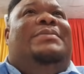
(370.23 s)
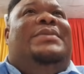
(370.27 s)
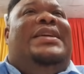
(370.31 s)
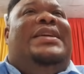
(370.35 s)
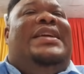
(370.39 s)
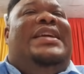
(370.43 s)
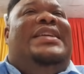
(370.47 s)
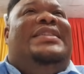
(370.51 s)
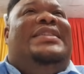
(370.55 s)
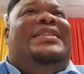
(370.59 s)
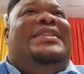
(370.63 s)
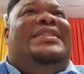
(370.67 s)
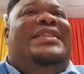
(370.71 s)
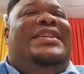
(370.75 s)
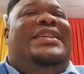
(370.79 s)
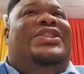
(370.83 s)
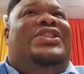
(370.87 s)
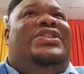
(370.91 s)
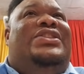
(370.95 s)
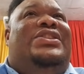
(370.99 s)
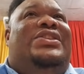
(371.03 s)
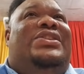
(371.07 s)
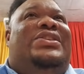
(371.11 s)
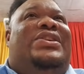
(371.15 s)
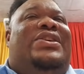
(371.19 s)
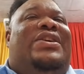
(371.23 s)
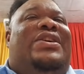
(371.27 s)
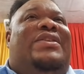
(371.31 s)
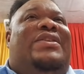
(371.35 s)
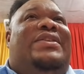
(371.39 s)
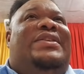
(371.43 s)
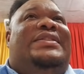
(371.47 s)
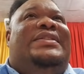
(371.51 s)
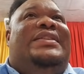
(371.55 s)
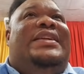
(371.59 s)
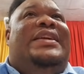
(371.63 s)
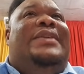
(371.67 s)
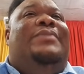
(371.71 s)
this daughter was
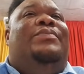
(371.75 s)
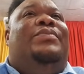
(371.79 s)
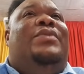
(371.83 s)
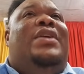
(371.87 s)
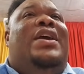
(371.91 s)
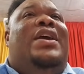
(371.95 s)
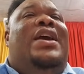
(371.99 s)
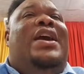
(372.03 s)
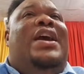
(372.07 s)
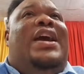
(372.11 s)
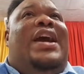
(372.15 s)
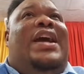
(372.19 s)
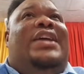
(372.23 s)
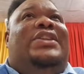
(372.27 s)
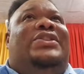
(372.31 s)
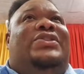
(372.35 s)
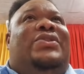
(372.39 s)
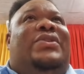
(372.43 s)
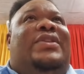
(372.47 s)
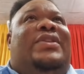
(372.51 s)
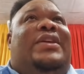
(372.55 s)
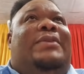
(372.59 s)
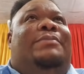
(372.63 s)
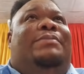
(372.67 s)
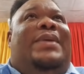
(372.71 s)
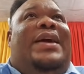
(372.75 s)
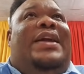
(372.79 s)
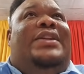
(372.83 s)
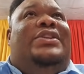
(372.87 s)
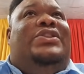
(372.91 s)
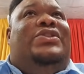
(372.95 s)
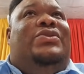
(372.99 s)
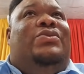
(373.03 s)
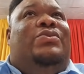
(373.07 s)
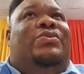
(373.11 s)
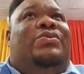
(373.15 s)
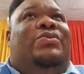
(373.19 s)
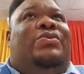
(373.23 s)
benefiting
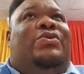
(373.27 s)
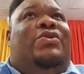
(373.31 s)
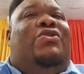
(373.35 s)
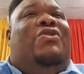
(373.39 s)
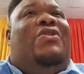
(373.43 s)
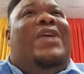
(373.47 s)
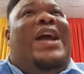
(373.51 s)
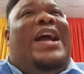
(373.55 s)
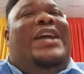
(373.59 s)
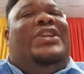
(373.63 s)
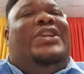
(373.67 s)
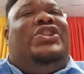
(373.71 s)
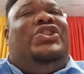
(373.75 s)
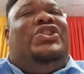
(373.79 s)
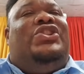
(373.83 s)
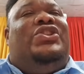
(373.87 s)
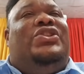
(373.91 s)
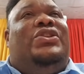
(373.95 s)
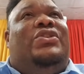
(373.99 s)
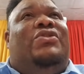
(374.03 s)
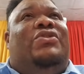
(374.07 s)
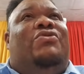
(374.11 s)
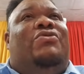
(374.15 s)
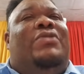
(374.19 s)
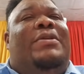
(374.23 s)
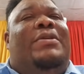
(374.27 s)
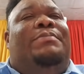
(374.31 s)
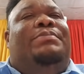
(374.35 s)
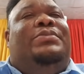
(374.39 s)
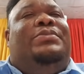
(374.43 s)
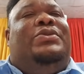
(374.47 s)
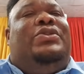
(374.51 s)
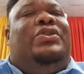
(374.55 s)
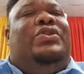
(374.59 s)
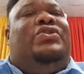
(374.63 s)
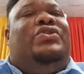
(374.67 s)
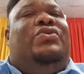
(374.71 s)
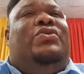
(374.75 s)
from these things.
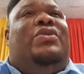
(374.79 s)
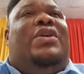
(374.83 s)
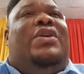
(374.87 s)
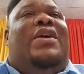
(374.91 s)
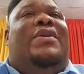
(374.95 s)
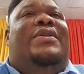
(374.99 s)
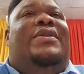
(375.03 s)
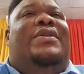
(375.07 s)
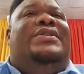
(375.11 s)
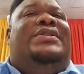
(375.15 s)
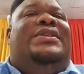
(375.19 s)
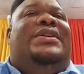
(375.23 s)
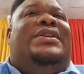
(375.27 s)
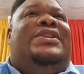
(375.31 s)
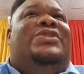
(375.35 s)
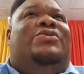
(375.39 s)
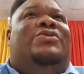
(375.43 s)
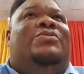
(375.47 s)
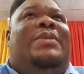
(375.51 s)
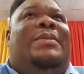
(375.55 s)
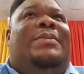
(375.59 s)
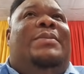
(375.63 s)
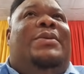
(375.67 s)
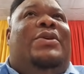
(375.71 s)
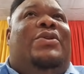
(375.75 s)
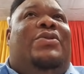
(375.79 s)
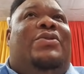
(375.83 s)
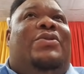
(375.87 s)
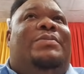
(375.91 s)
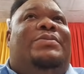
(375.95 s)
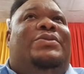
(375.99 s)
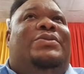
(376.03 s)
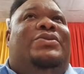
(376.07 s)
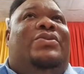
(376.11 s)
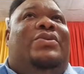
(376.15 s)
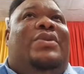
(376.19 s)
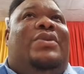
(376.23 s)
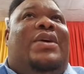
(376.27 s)
You see me, I said,
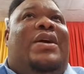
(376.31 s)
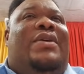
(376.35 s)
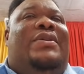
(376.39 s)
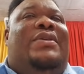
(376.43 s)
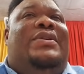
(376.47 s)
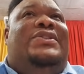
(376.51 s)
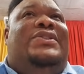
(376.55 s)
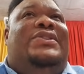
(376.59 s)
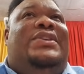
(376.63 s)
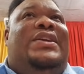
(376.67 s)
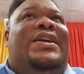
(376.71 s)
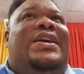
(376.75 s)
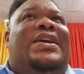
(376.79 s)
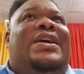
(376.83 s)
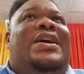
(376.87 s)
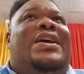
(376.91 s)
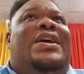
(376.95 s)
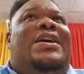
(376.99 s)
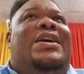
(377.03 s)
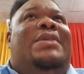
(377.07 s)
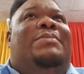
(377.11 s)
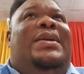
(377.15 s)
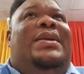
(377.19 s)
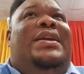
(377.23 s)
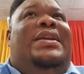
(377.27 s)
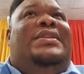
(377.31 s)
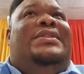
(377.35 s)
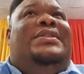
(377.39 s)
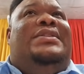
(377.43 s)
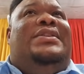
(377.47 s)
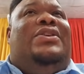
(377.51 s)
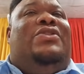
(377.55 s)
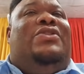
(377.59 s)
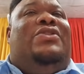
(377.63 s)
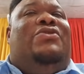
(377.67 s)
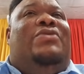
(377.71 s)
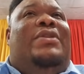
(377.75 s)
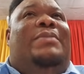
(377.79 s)
everyone
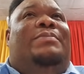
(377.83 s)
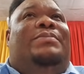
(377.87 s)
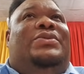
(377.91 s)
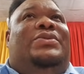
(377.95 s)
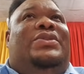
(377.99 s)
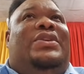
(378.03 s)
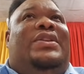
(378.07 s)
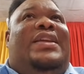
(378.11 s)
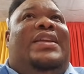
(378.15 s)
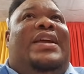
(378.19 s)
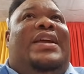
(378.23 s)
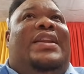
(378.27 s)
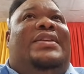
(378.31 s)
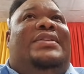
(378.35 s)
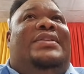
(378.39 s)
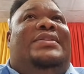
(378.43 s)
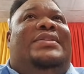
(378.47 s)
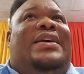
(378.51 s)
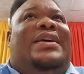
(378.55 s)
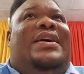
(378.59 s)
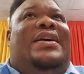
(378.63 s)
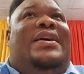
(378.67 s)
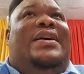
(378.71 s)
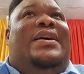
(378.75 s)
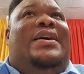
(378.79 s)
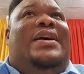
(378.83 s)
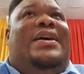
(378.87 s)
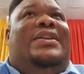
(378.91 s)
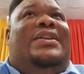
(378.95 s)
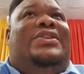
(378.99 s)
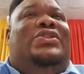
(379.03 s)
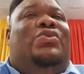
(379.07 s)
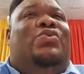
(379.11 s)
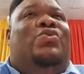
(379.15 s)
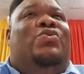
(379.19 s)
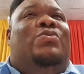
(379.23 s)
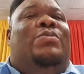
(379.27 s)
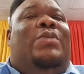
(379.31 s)
related to these cult
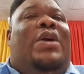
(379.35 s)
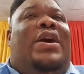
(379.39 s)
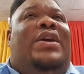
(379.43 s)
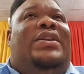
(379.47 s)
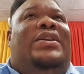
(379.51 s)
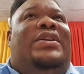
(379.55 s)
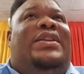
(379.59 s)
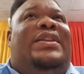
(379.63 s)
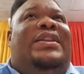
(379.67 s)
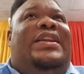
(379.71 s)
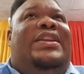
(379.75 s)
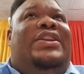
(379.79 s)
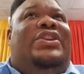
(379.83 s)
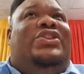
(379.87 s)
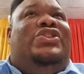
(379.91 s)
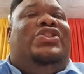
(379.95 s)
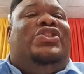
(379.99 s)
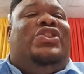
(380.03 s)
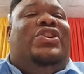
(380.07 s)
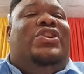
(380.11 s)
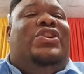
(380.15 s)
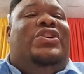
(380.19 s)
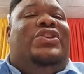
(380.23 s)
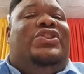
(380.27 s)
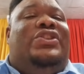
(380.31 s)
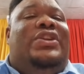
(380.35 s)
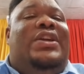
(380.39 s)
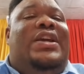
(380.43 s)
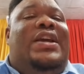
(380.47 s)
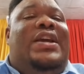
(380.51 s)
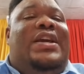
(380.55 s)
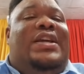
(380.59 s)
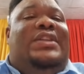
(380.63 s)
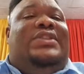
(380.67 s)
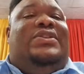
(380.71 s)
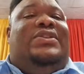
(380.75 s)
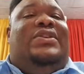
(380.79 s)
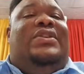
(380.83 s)
people was benefiting. You
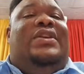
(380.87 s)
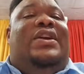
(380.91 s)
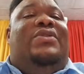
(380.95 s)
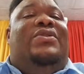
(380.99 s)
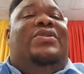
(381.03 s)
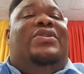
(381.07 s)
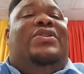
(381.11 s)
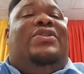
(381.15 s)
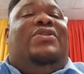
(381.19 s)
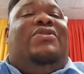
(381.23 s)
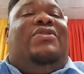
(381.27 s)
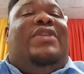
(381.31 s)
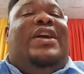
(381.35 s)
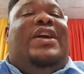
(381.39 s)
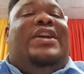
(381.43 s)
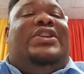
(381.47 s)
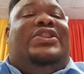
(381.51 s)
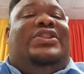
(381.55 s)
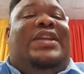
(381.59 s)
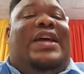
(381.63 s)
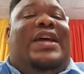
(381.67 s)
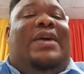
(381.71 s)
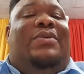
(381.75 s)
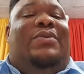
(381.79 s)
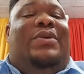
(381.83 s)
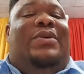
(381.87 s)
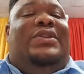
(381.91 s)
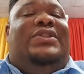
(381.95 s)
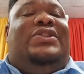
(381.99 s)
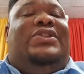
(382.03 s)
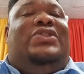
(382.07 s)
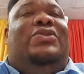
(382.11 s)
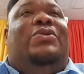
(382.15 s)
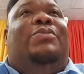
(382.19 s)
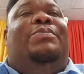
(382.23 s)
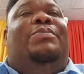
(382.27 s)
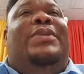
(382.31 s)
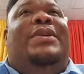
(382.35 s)
know what I mean? Me
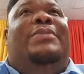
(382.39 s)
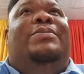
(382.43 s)
nah